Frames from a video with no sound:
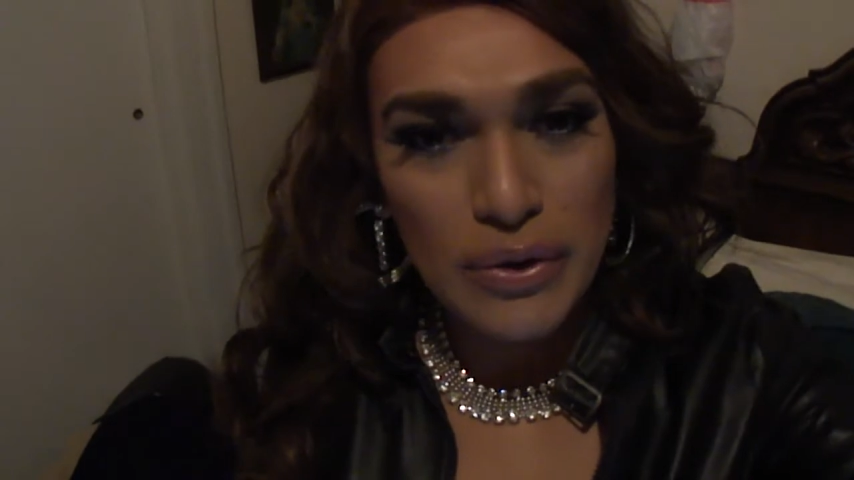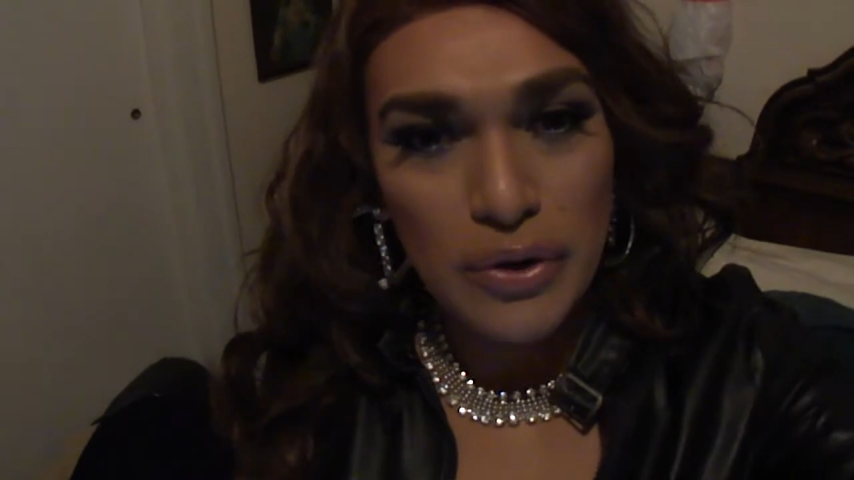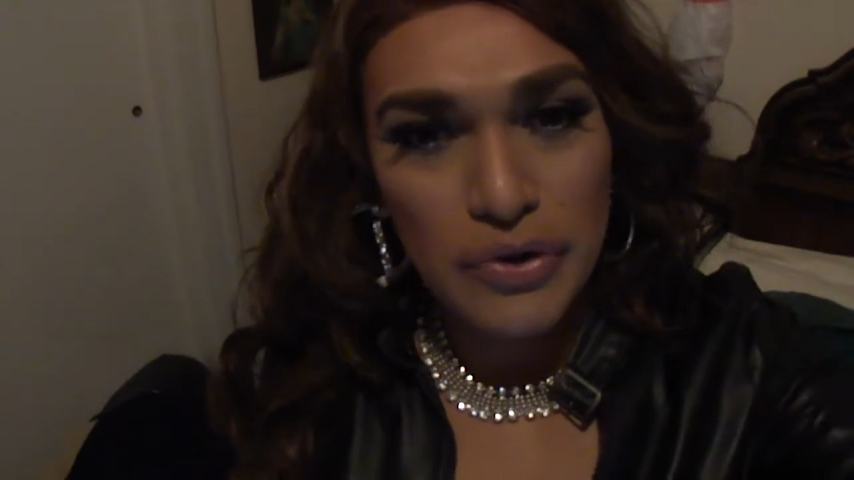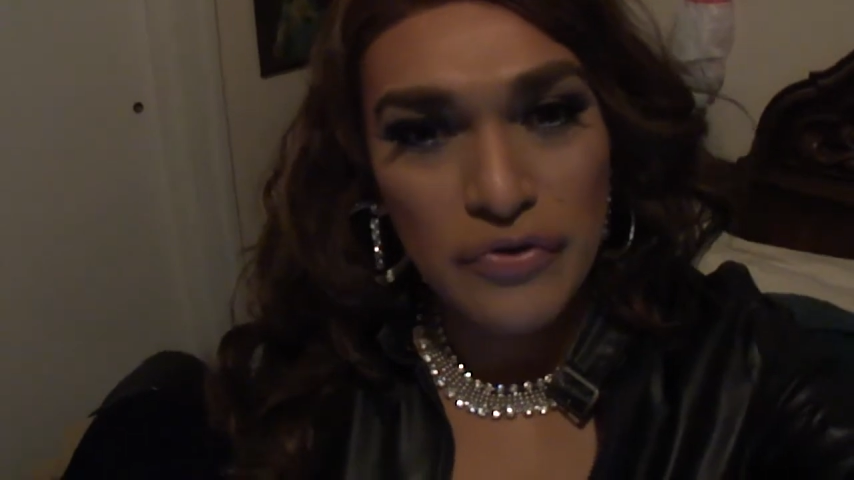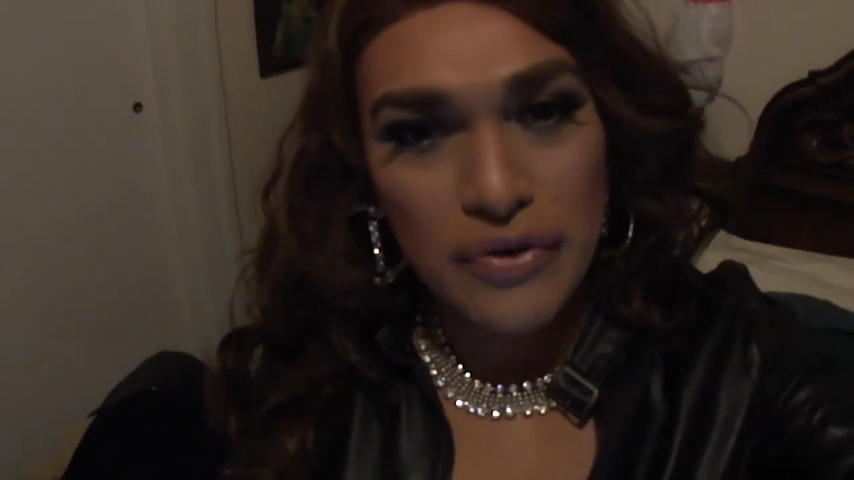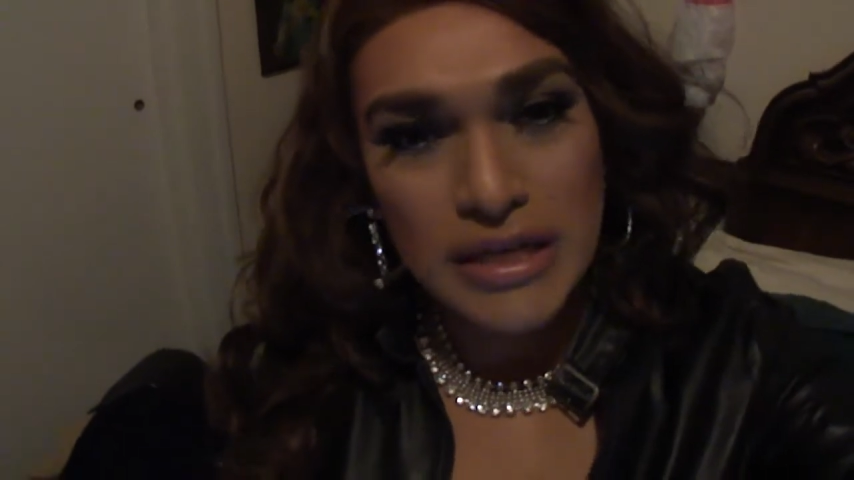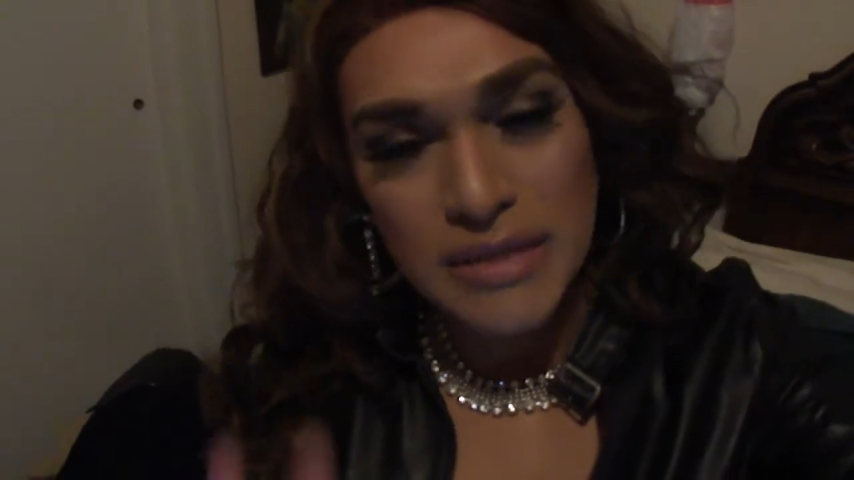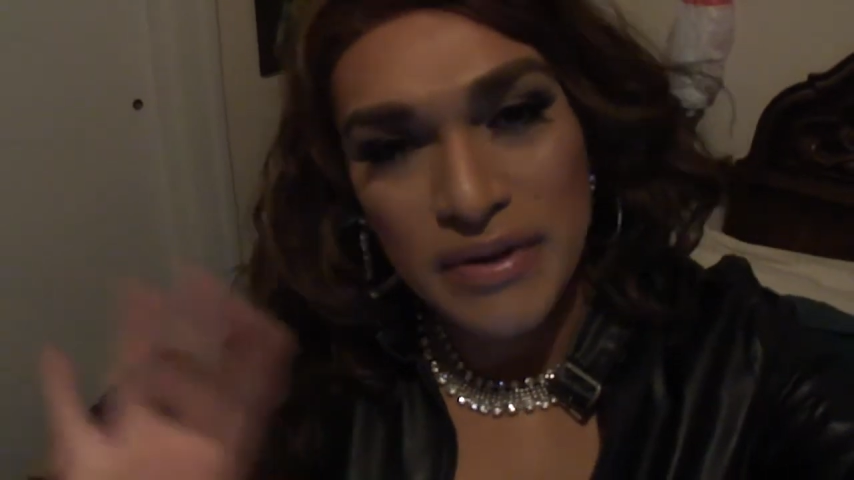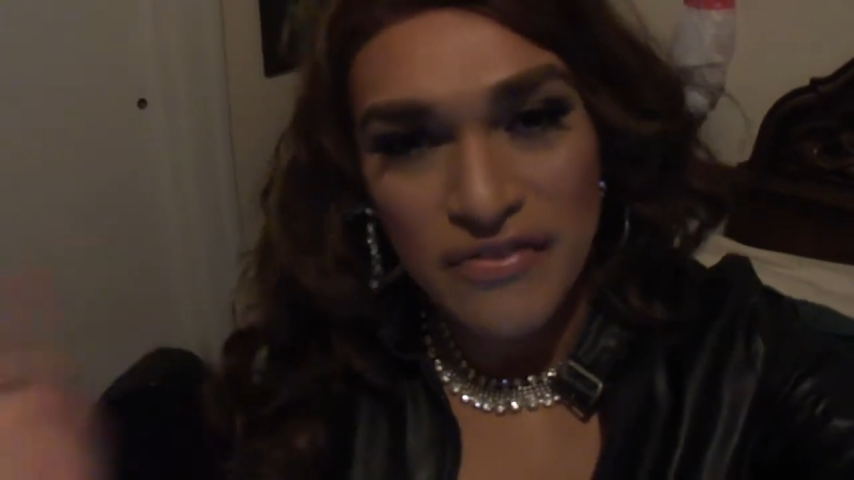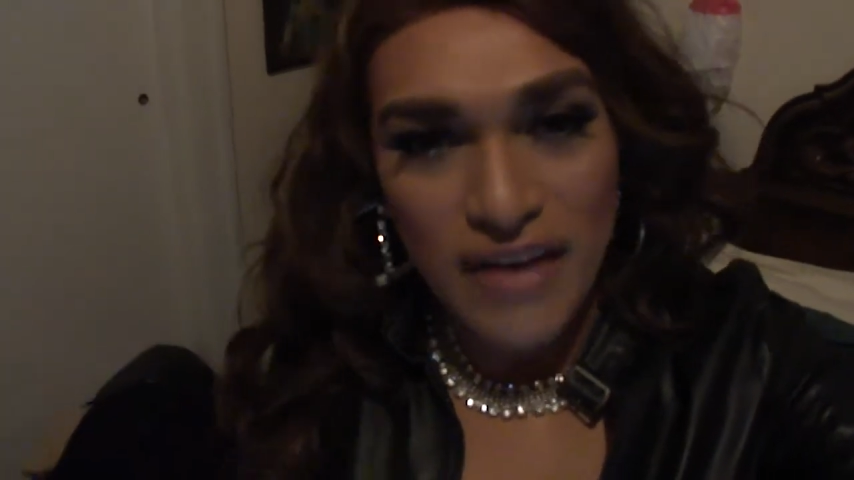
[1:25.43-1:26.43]
order for it to
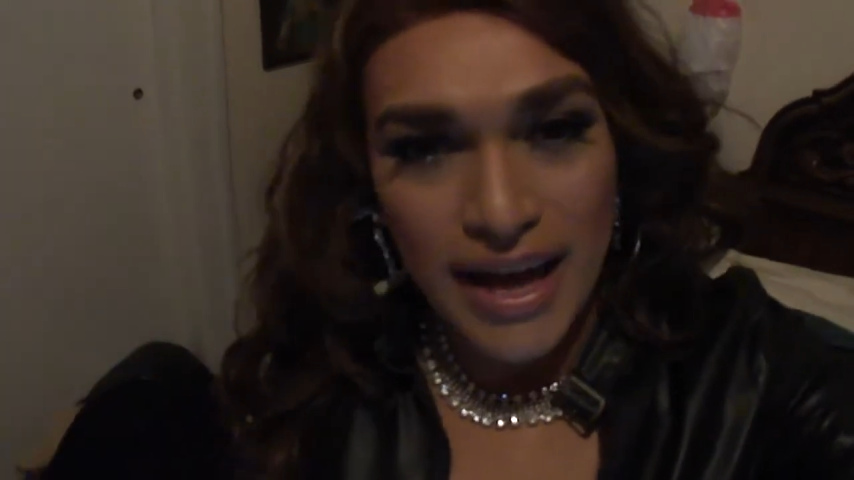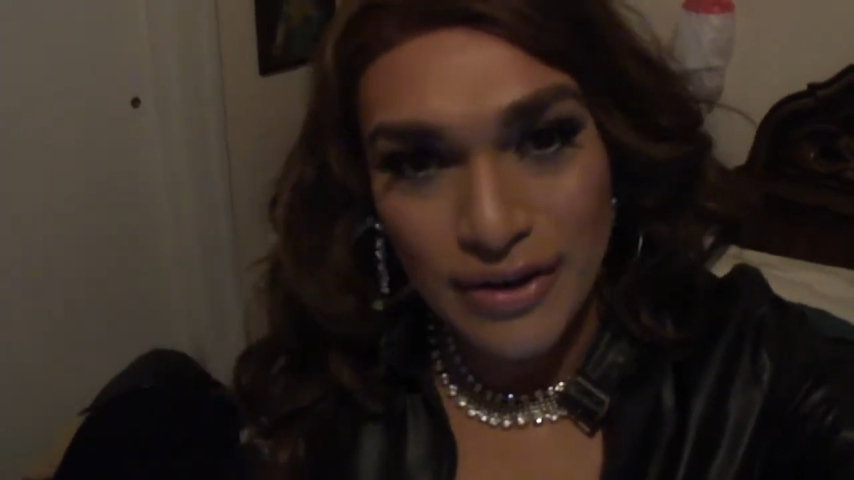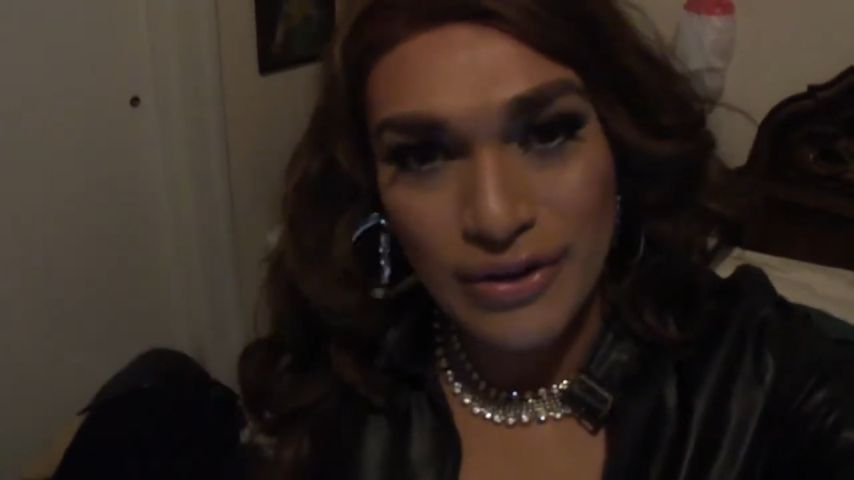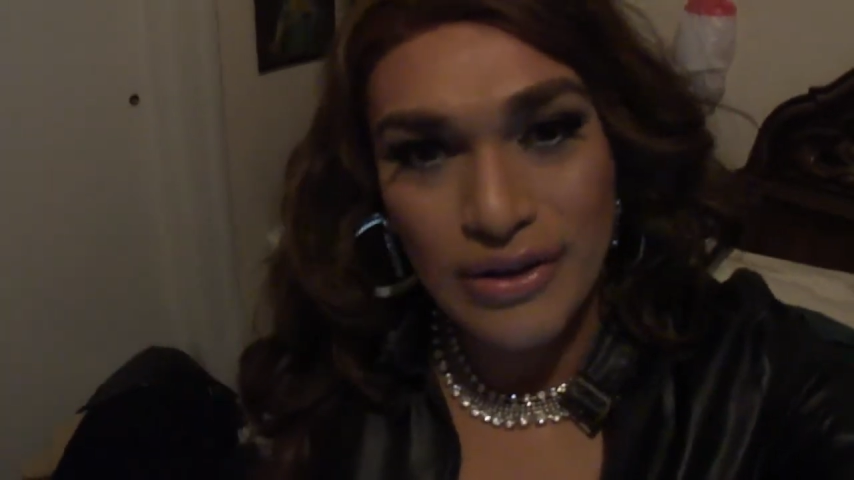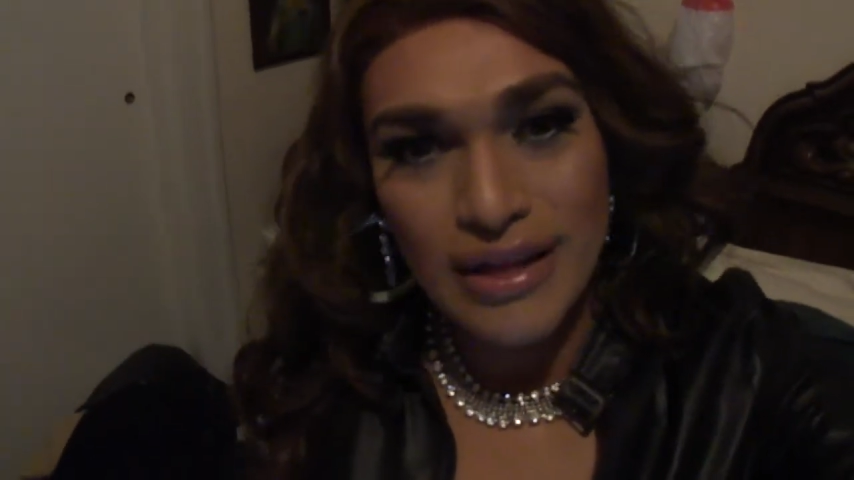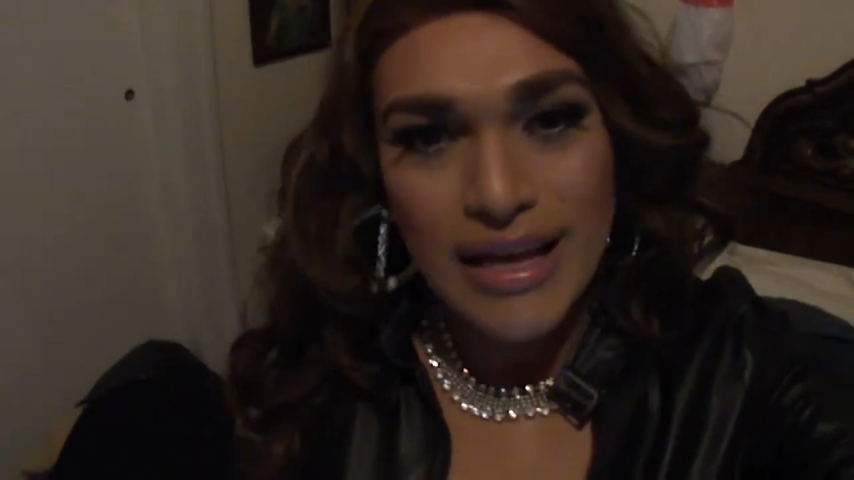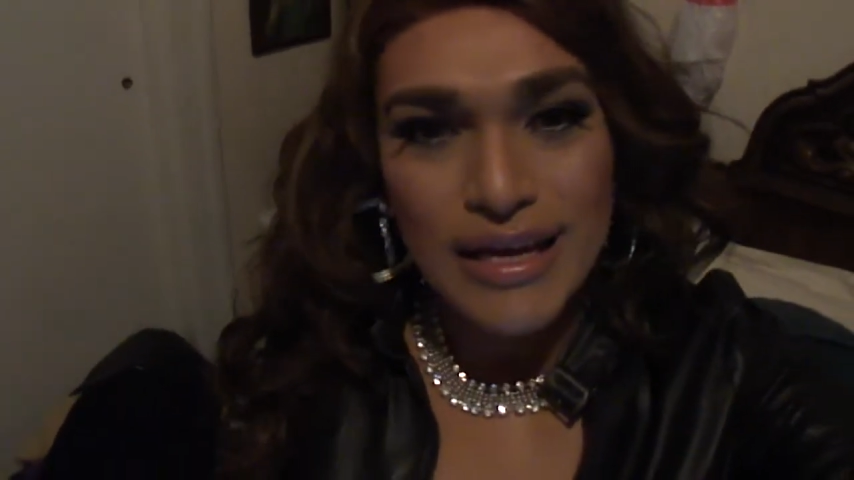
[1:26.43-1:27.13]
be final.